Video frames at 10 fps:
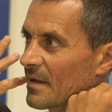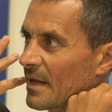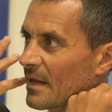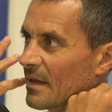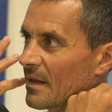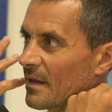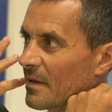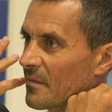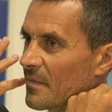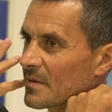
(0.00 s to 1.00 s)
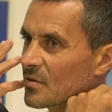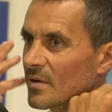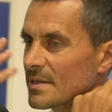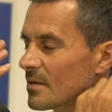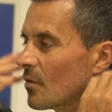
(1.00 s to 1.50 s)
Uh, so
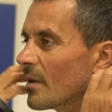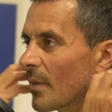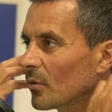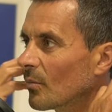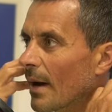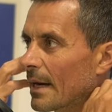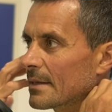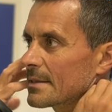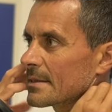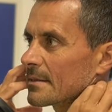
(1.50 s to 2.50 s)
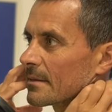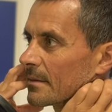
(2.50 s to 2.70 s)
it's all about balance.